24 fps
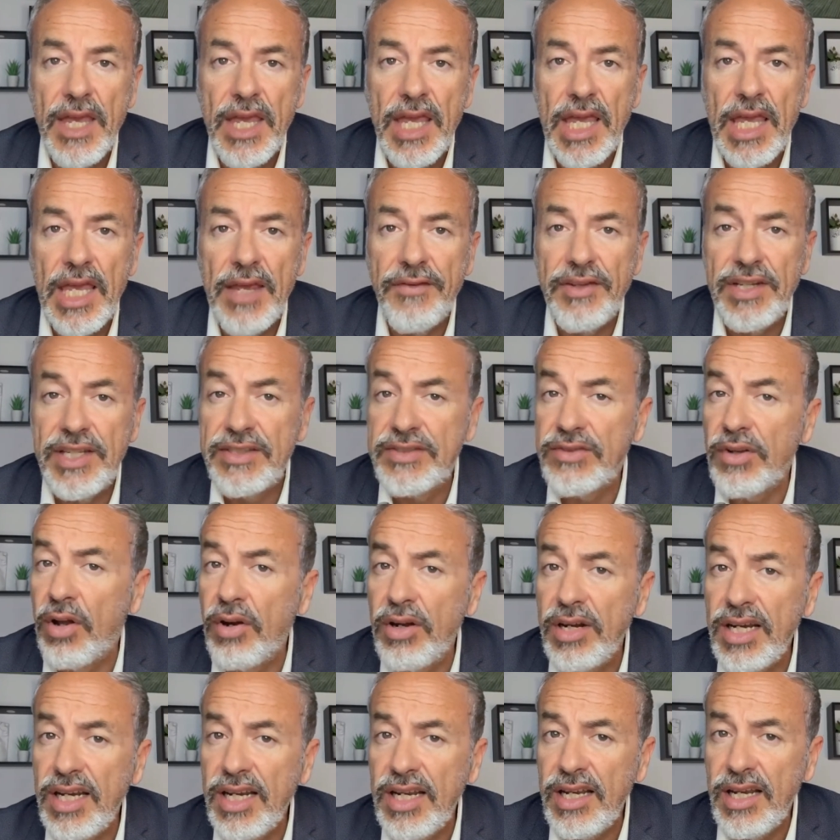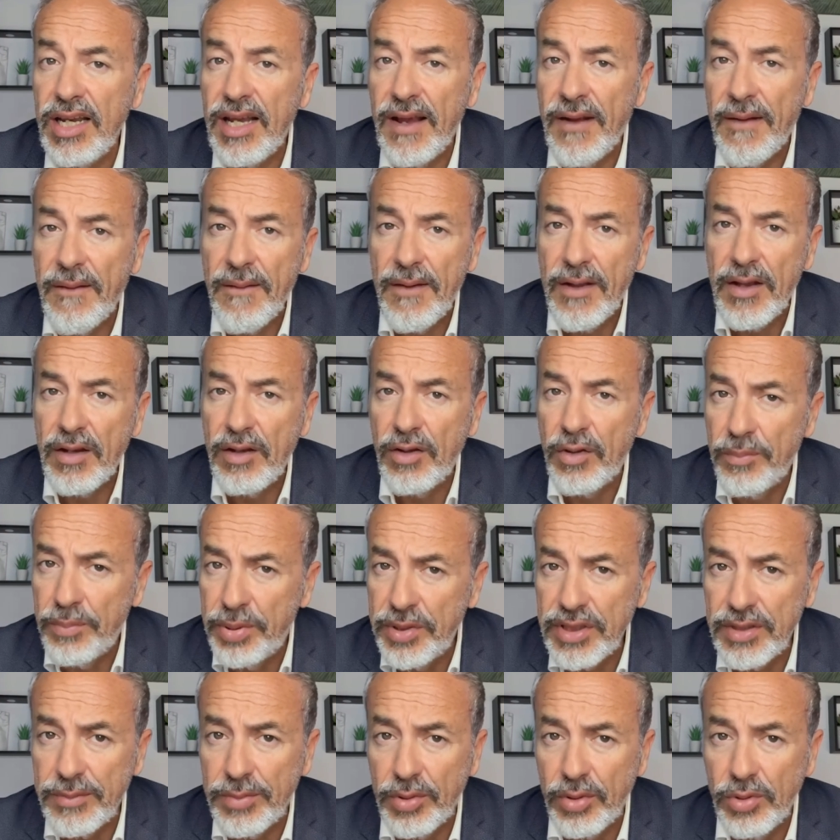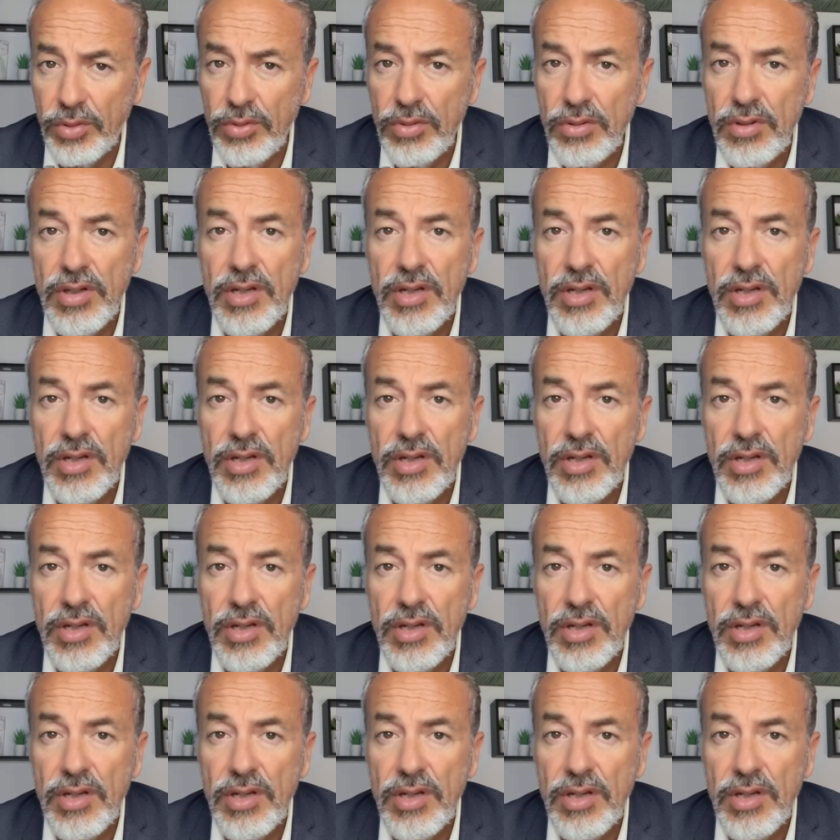If it is only computable,